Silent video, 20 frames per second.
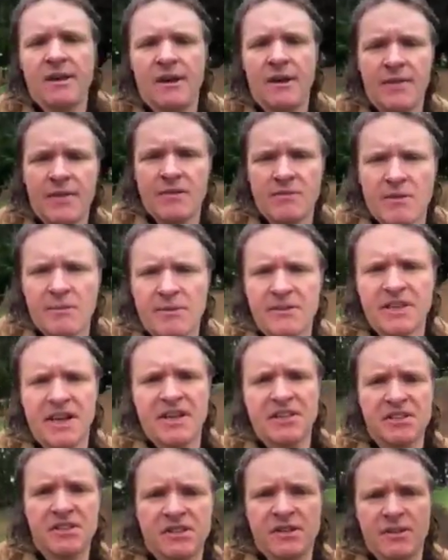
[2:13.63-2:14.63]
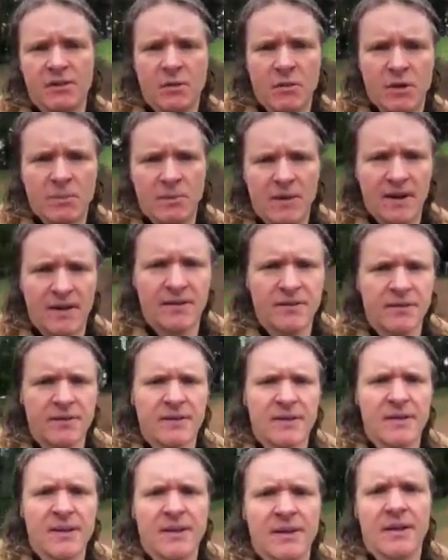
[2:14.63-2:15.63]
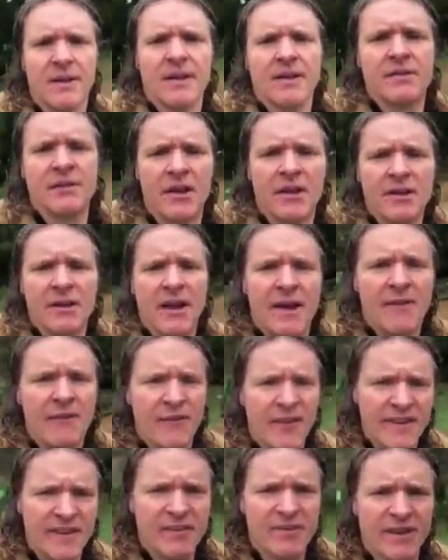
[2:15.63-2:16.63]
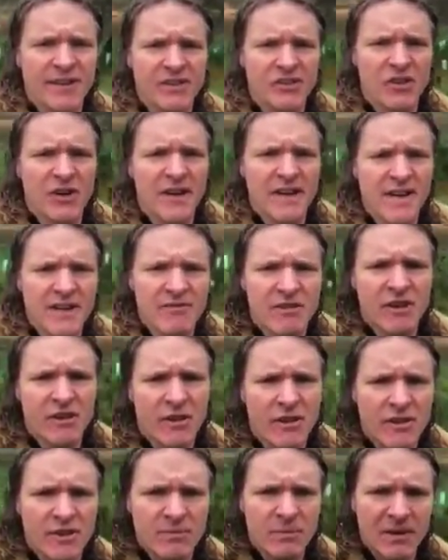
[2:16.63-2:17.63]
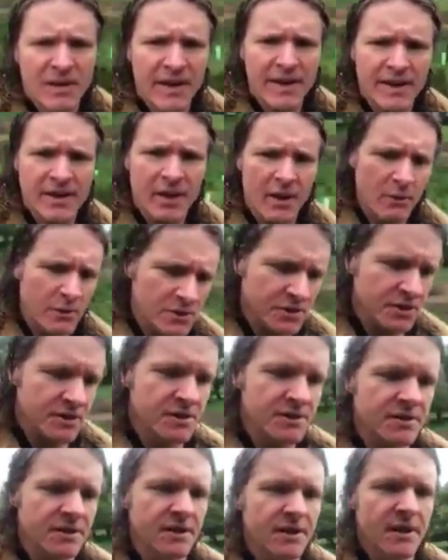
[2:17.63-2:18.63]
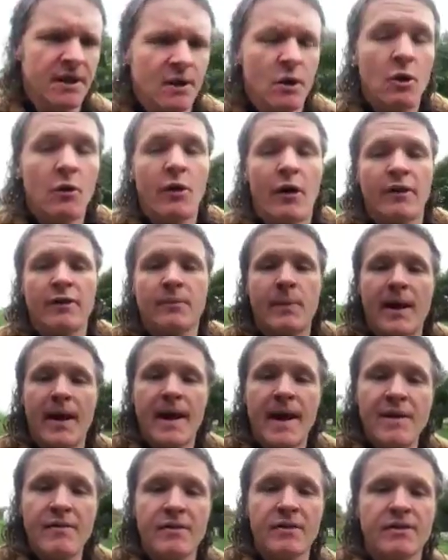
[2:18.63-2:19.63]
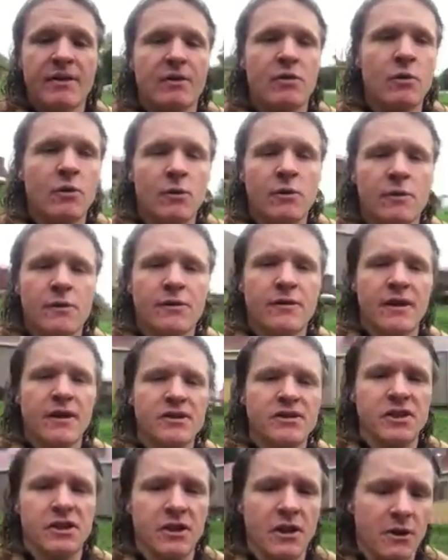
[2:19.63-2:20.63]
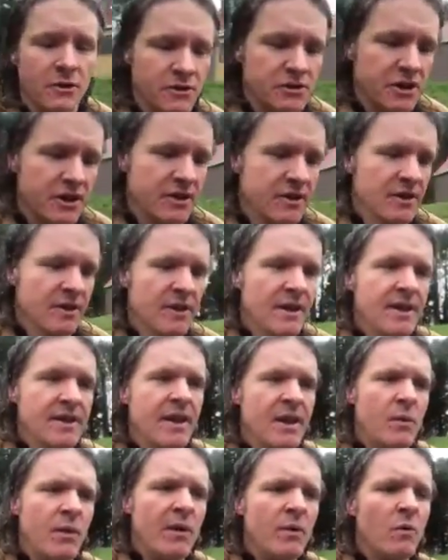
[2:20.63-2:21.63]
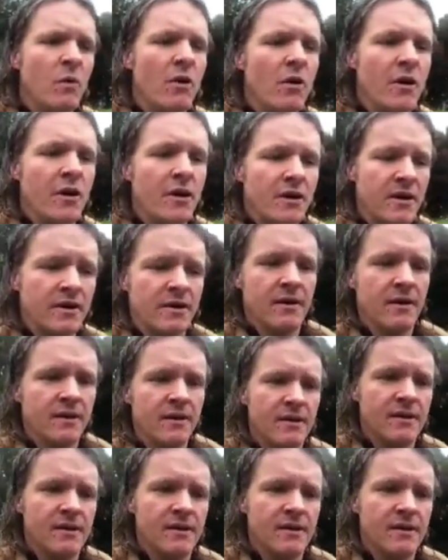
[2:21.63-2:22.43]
on their reputation in the workplace. So effectively trying to get rid of those bloody cultures or those behaviours that cause a shit culture. Now we work